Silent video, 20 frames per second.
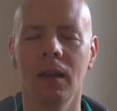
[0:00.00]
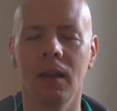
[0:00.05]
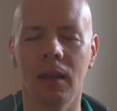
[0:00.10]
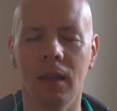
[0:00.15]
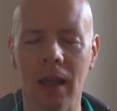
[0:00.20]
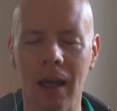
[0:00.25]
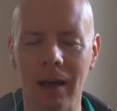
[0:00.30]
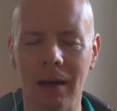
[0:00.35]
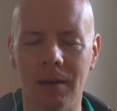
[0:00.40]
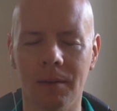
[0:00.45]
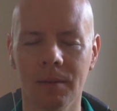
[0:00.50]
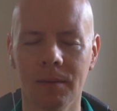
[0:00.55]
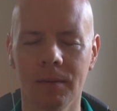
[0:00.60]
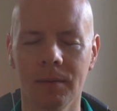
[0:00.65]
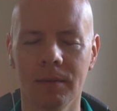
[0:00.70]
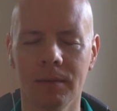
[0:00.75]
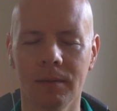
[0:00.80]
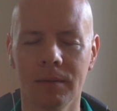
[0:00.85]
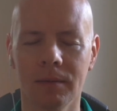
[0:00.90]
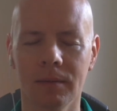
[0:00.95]
then
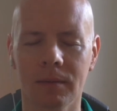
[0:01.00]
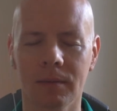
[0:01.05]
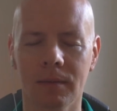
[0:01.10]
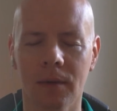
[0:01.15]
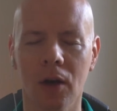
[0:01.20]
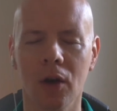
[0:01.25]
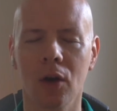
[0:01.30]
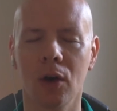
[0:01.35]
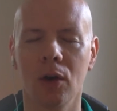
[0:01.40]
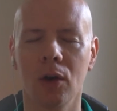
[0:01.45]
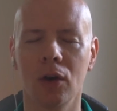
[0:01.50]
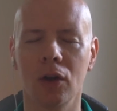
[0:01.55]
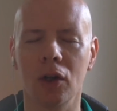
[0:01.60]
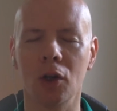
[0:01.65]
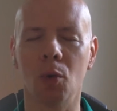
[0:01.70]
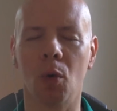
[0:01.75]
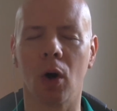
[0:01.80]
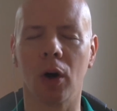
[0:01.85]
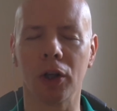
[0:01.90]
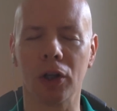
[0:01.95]

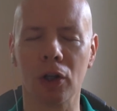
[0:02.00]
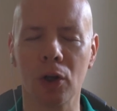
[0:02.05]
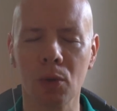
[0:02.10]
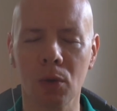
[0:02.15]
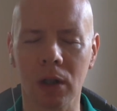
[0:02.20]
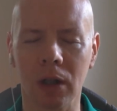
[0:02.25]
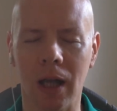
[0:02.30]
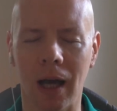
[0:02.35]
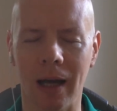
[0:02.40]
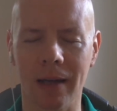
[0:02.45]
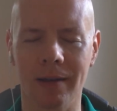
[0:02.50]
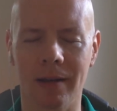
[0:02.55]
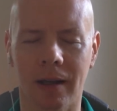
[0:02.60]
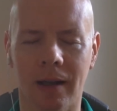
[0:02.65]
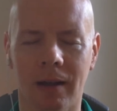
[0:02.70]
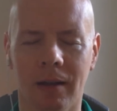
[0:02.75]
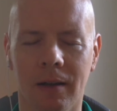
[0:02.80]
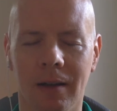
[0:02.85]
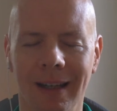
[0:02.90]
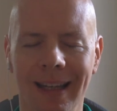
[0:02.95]
you are
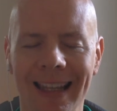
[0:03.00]
utilizing